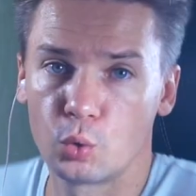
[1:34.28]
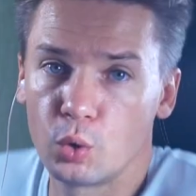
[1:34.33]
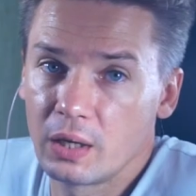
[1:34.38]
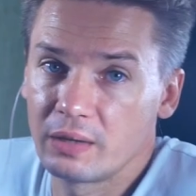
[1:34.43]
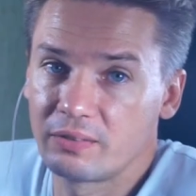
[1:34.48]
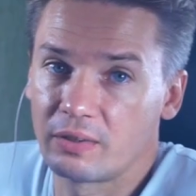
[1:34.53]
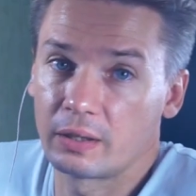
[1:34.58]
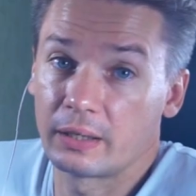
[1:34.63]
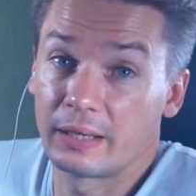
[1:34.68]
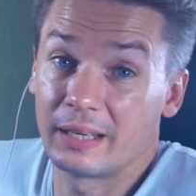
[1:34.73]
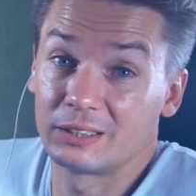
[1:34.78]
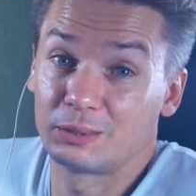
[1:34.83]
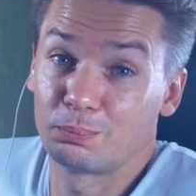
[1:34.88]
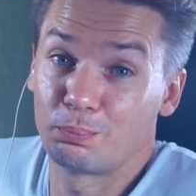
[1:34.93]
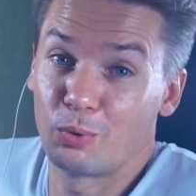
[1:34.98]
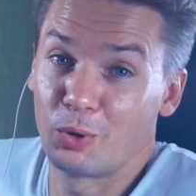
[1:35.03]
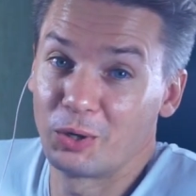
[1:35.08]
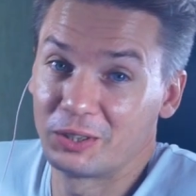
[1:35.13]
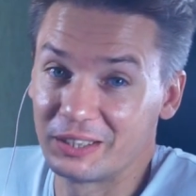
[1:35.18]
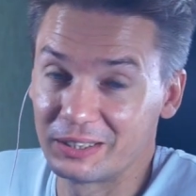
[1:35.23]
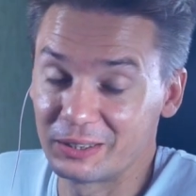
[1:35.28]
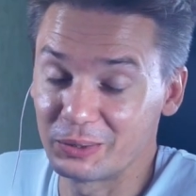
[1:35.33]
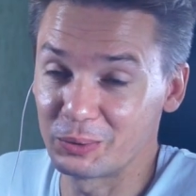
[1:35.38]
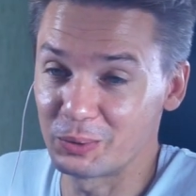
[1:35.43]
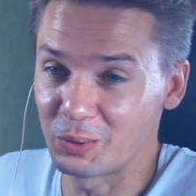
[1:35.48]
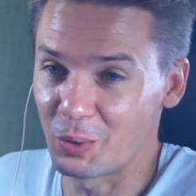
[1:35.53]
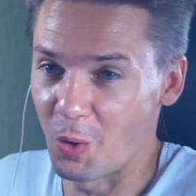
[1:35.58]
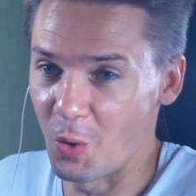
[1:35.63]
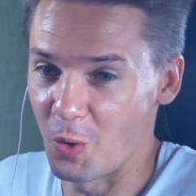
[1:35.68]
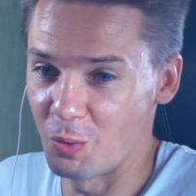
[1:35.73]
Whoever gets bored at
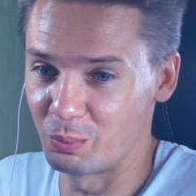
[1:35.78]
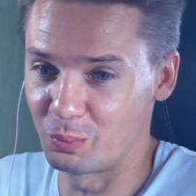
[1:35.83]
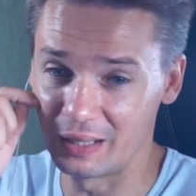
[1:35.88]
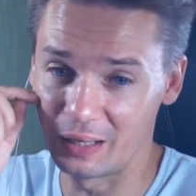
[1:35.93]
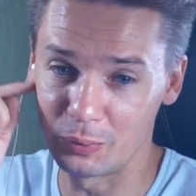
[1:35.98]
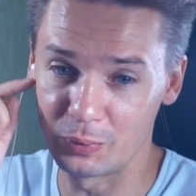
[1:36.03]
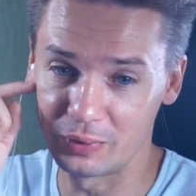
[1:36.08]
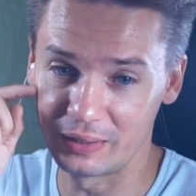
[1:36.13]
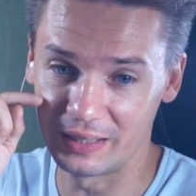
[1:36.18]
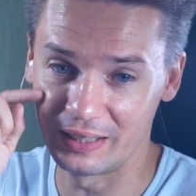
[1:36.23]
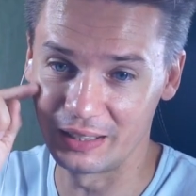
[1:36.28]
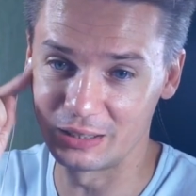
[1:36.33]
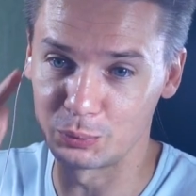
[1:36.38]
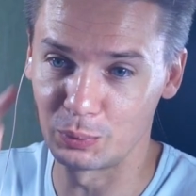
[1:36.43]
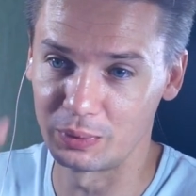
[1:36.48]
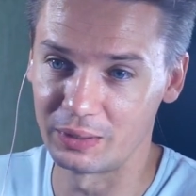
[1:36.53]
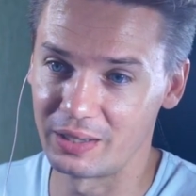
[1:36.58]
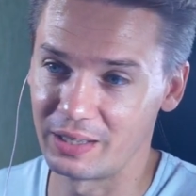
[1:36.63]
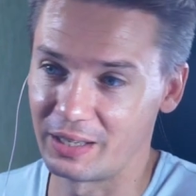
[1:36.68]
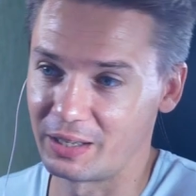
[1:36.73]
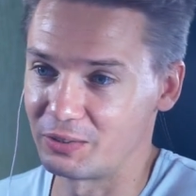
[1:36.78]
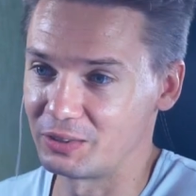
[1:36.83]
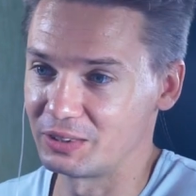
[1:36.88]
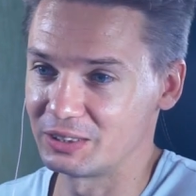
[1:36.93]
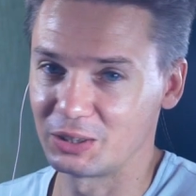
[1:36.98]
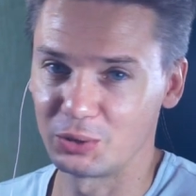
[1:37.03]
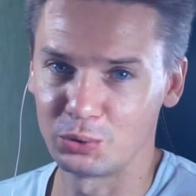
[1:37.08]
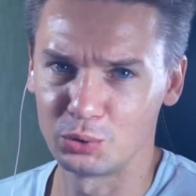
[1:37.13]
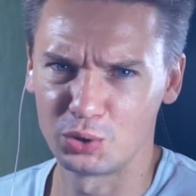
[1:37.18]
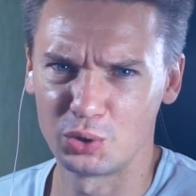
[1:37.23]
home nowadays when there
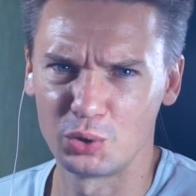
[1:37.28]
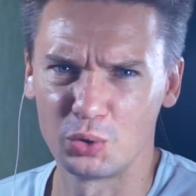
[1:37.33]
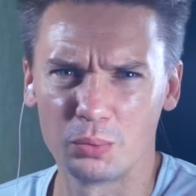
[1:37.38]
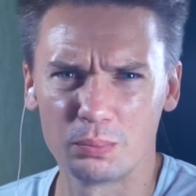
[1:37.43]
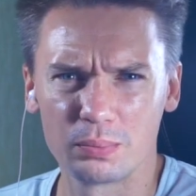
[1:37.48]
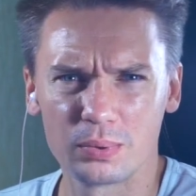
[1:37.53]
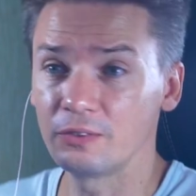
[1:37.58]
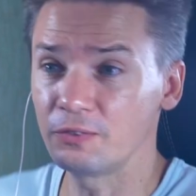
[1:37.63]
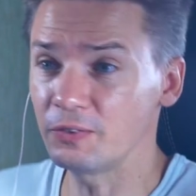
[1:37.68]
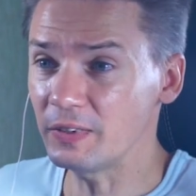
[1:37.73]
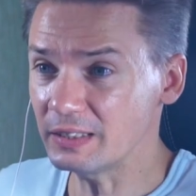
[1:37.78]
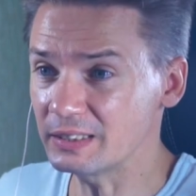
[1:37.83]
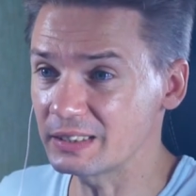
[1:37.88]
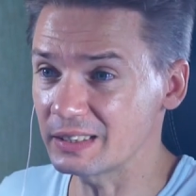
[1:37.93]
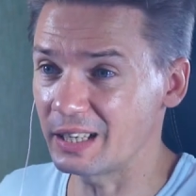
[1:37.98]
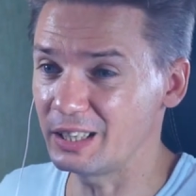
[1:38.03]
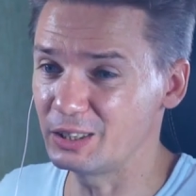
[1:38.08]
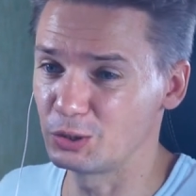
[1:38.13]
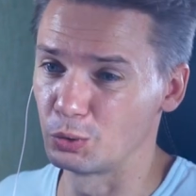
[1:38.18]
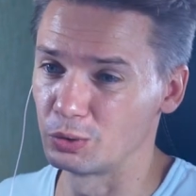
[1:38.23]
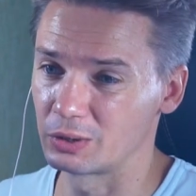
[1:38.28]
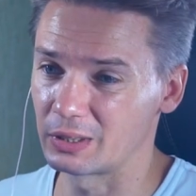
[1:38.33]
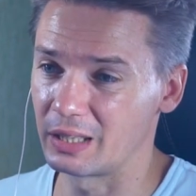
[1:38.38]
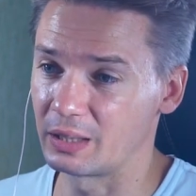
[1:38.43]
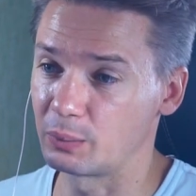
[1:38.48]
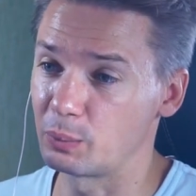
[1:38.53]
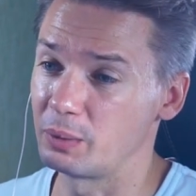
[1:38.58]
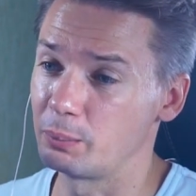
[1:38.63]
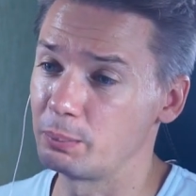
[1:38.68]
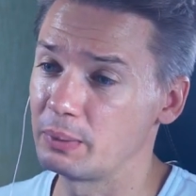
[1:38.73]
is YouTube. In fact, I don't
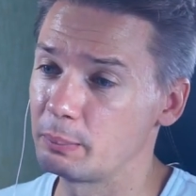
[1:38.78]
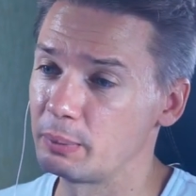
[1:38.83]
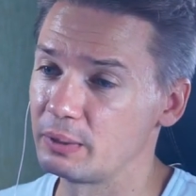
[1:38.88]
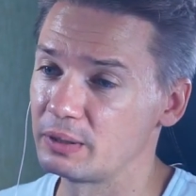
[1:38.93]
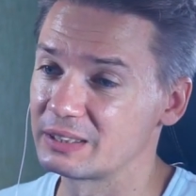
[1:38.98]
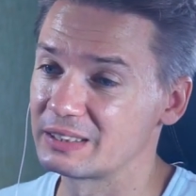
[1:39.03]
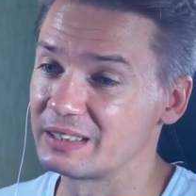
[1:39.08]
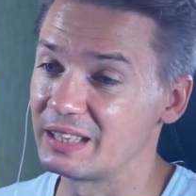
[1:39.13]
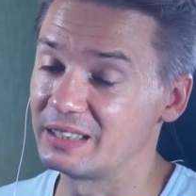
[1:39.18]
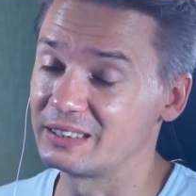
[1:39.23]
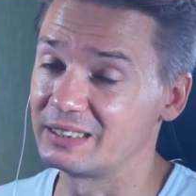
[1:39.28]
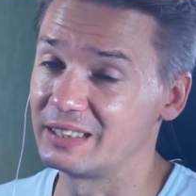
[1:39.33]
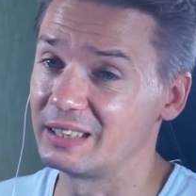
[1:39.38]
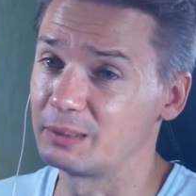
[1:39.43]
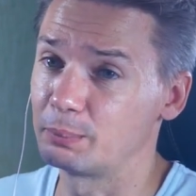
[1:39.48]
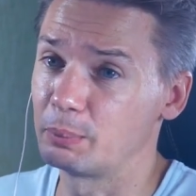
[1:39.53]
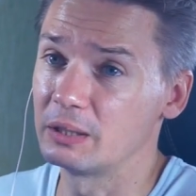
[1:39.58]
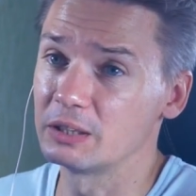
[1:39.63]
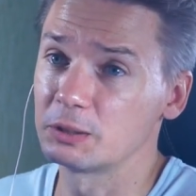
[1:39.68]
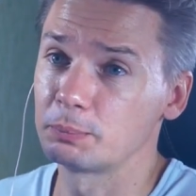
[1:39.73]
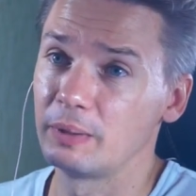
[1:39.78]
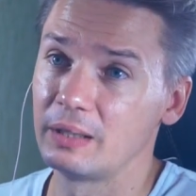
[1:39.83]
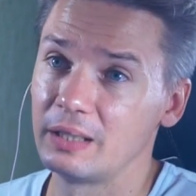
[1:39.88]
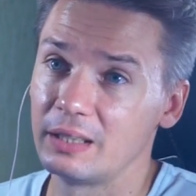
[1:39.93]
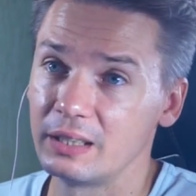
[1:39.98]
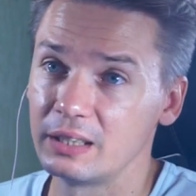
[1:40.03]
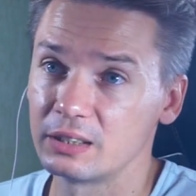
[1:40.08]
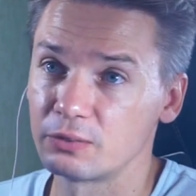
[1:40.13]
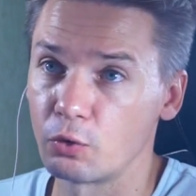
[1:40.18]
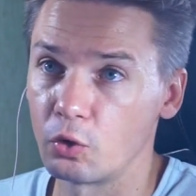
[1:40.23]
like when people say that pen
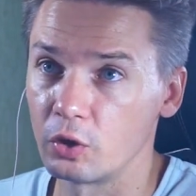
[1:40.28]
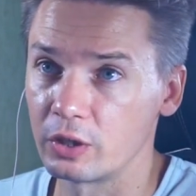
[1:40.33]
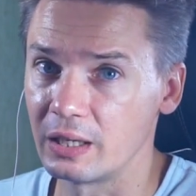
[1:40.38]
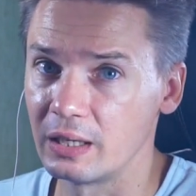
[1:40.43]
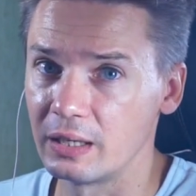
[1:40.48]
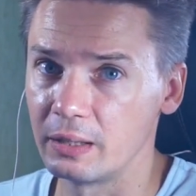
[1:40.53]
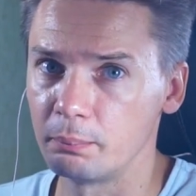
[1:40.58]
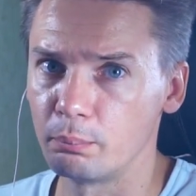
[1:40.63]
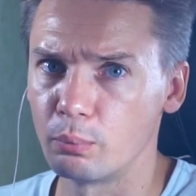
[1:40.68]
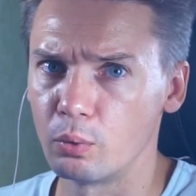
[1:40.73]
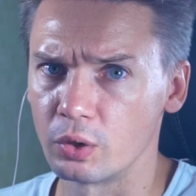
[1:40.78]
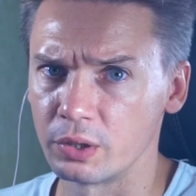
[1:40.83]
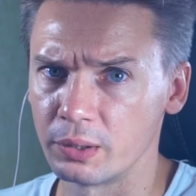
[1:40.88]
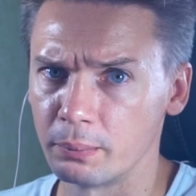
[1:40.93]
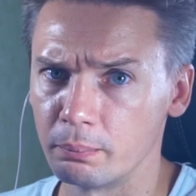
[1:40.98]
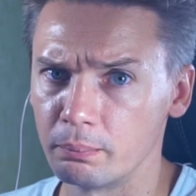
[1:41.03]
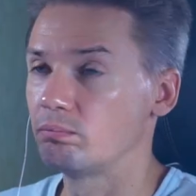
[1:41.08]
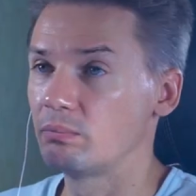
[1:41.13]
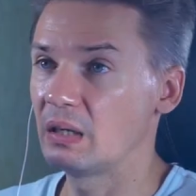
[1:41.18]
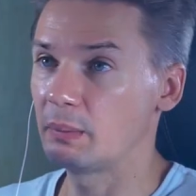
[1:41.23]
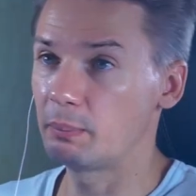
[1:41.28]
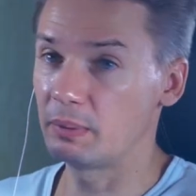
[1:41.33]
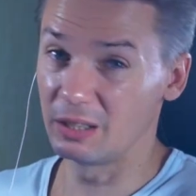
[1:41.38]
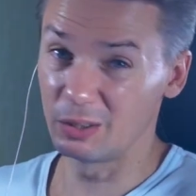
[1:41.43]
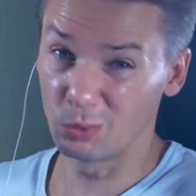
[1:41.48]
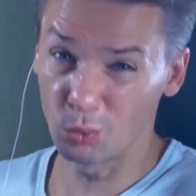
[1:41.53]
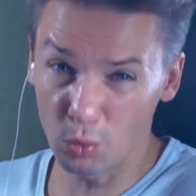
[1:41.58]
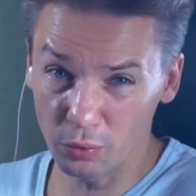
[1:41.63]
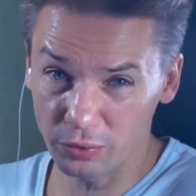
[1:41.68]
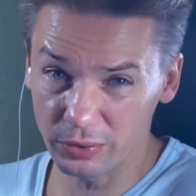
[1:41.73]
spinning is for killing boredom. Maybe
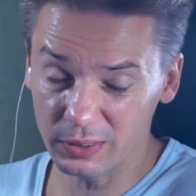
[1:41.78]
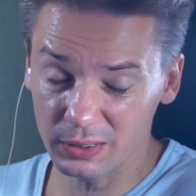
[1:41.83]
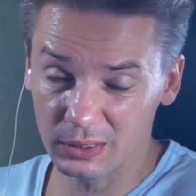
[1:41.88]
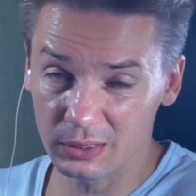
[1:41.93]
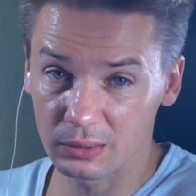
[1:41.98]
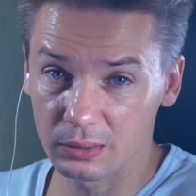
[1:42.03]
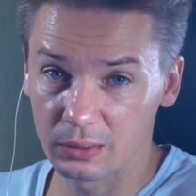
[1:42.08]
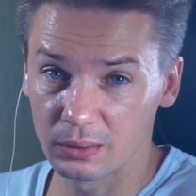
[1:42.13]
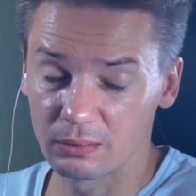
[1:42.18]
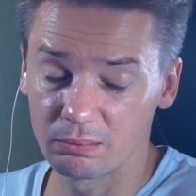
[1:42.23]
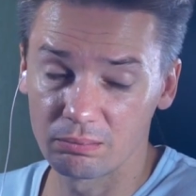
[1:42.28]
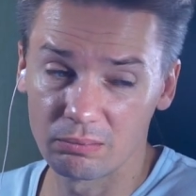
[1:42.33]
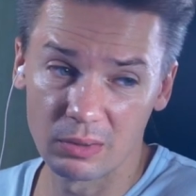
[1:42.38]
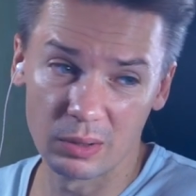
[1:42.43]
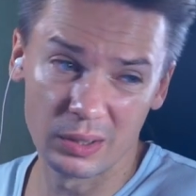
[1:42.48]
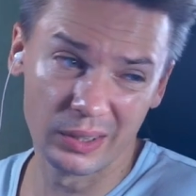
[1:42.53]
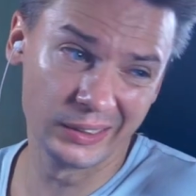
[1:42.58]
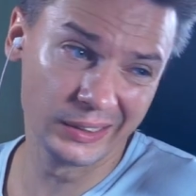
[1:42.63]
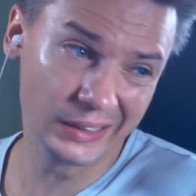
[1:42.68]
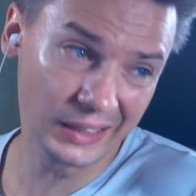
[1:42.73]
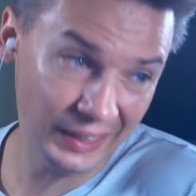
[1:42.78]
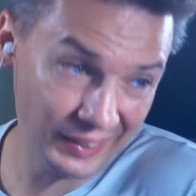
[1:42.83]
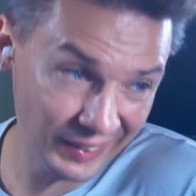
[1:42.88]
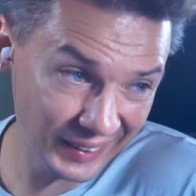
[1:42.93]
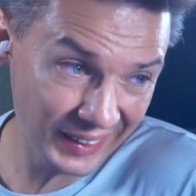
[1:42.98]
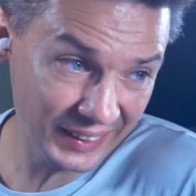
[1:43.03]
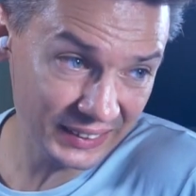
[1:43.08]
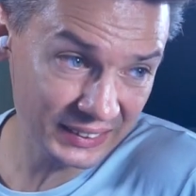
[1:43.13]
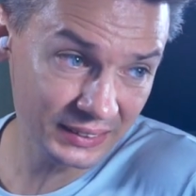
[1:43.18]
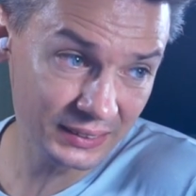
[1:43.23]
in office, in
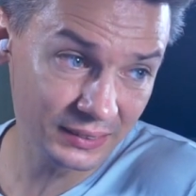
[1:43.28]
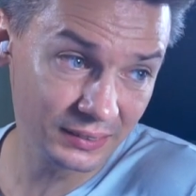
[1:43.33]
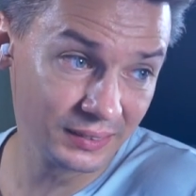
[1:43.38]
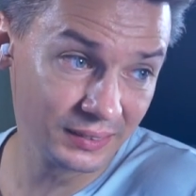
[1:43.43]
class,